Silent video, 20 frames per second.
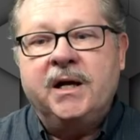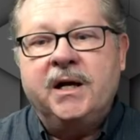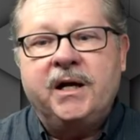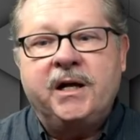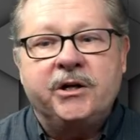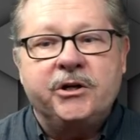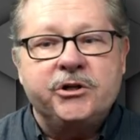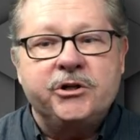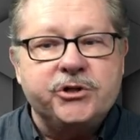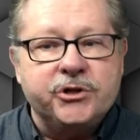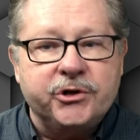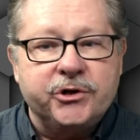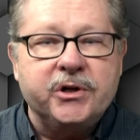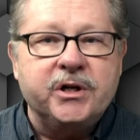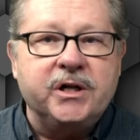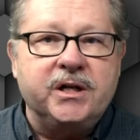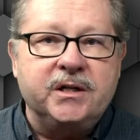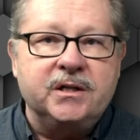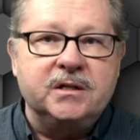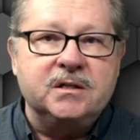Integer
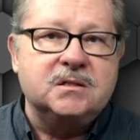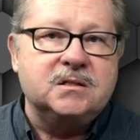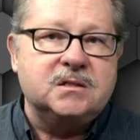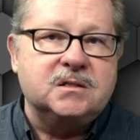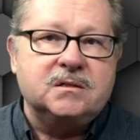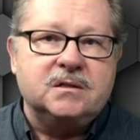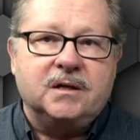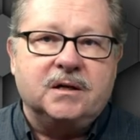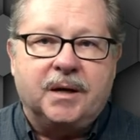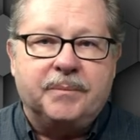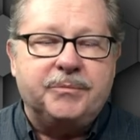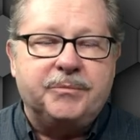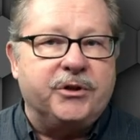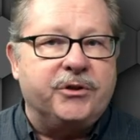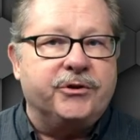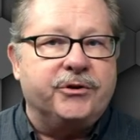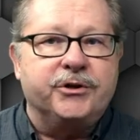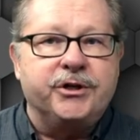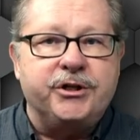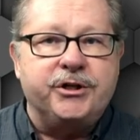is up to
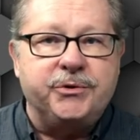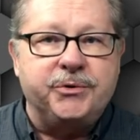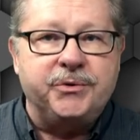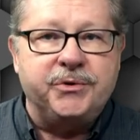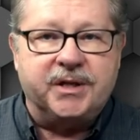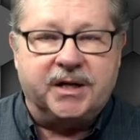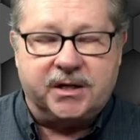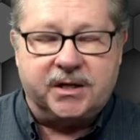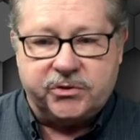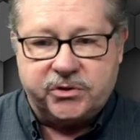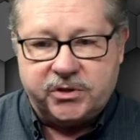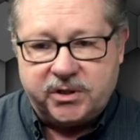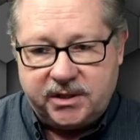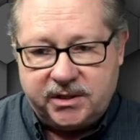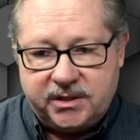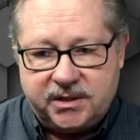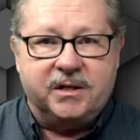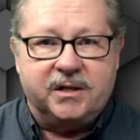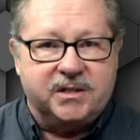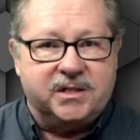32,000
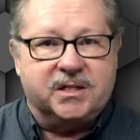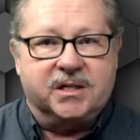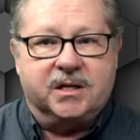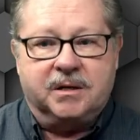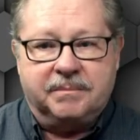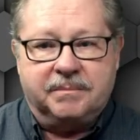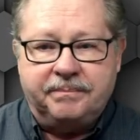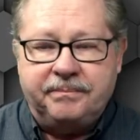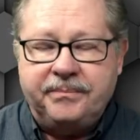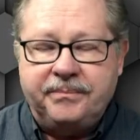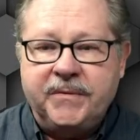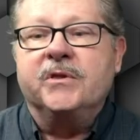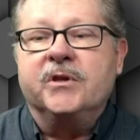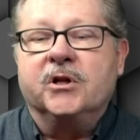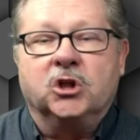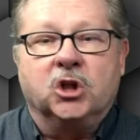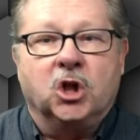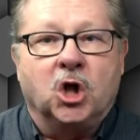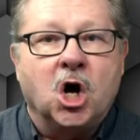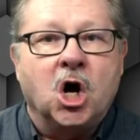and some.
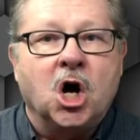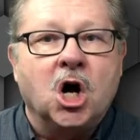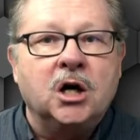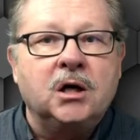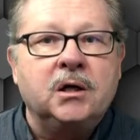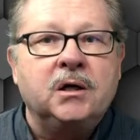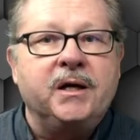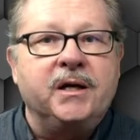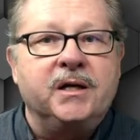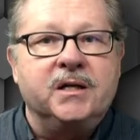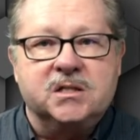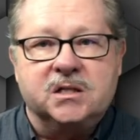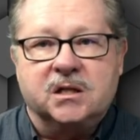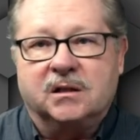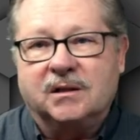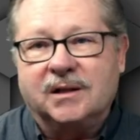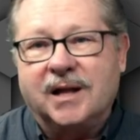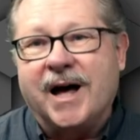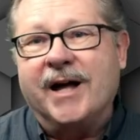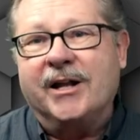The long is a
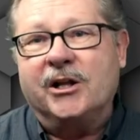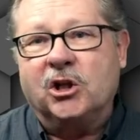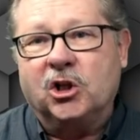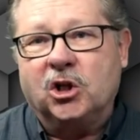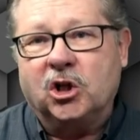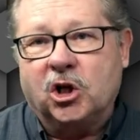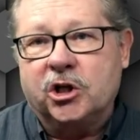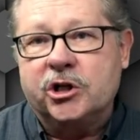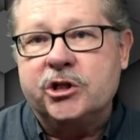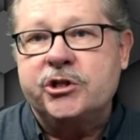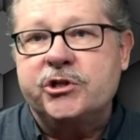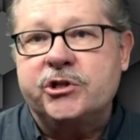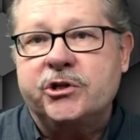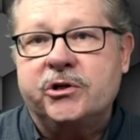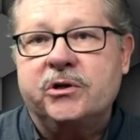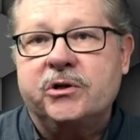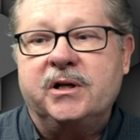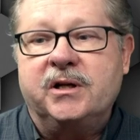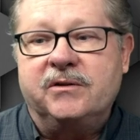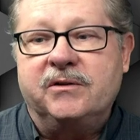lot
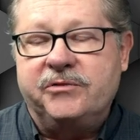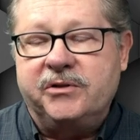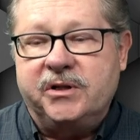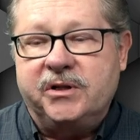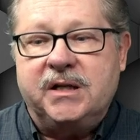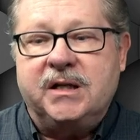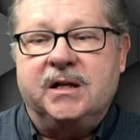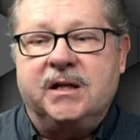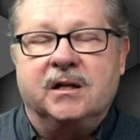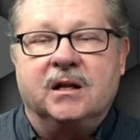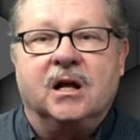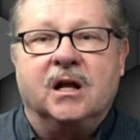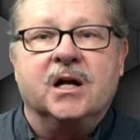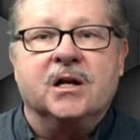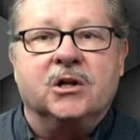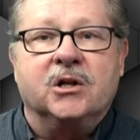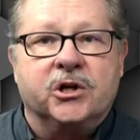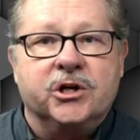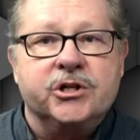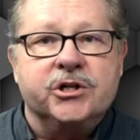larger if you need a
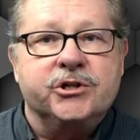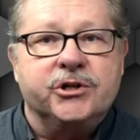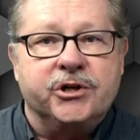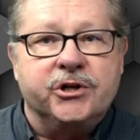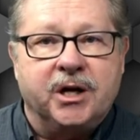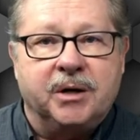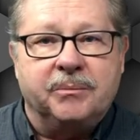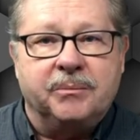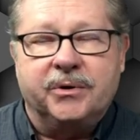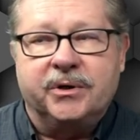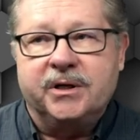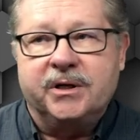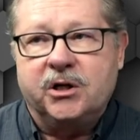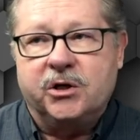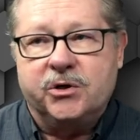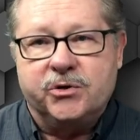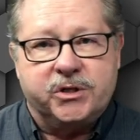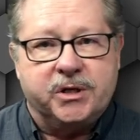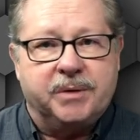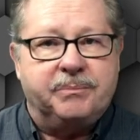lot larger number. It
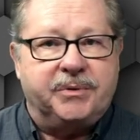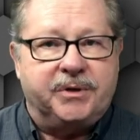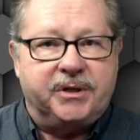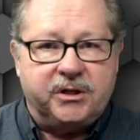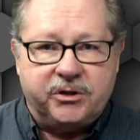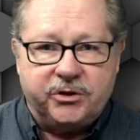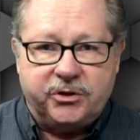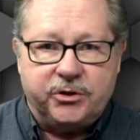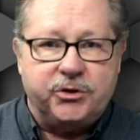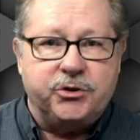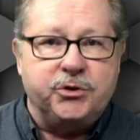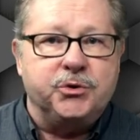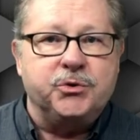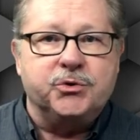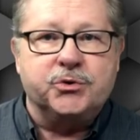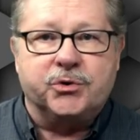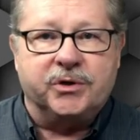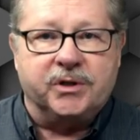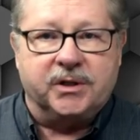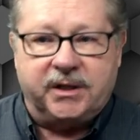goes up into the 2
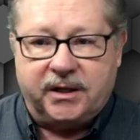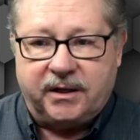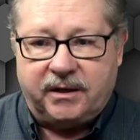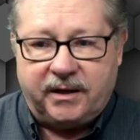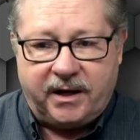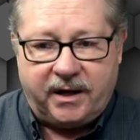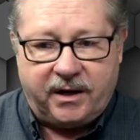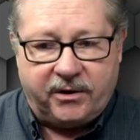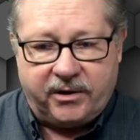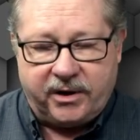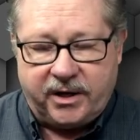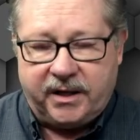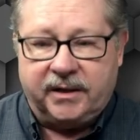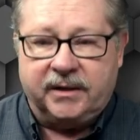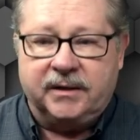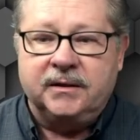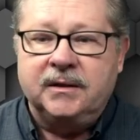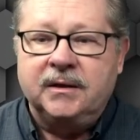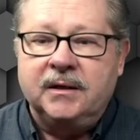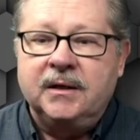trillion
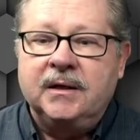area.